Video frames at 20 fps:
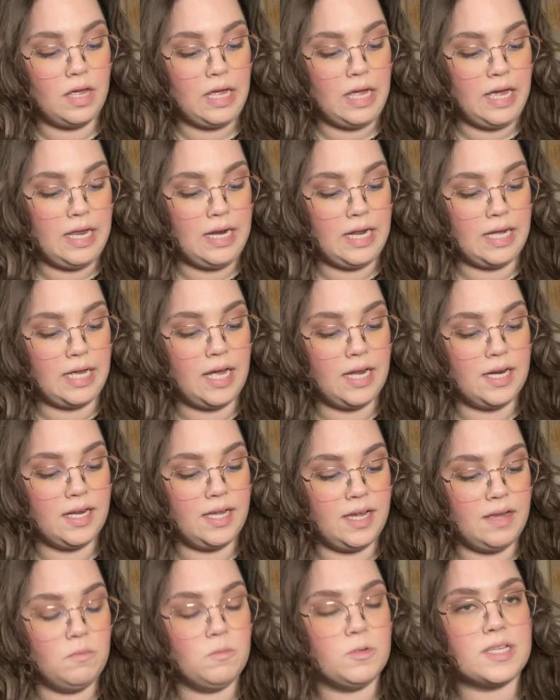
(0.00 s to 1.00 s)
and I got it
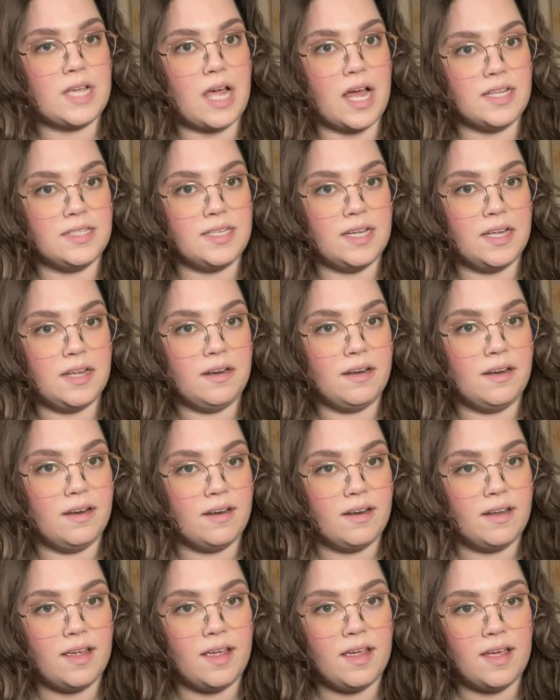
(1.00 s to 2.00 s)
in Wisconsin
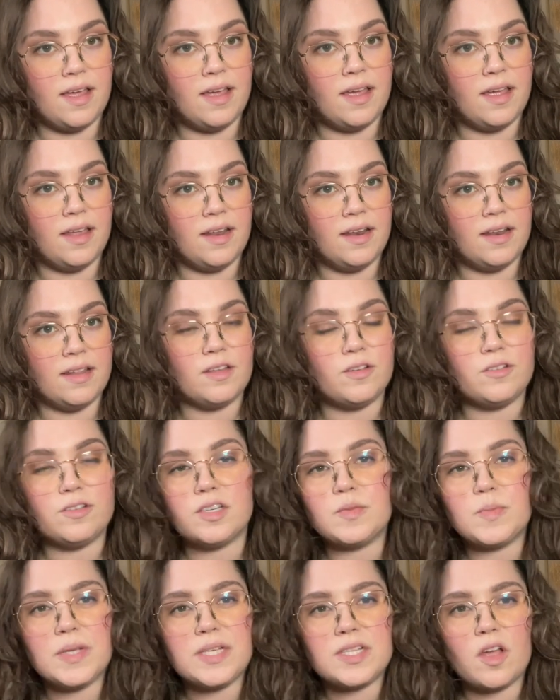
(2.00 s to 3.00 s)
and there's this
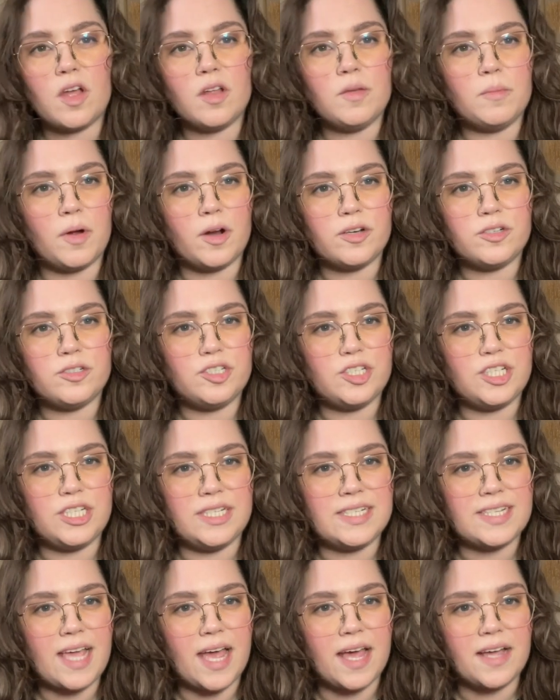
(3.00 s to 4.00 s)
place called Mars
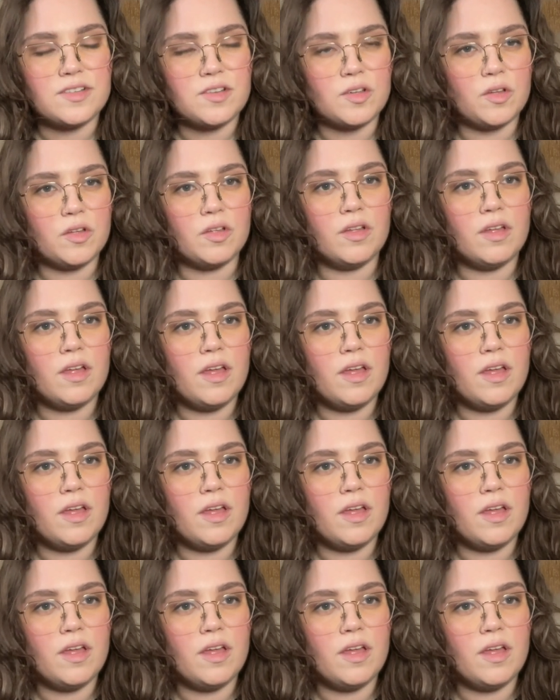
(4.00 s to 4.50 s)
Cheese Castle.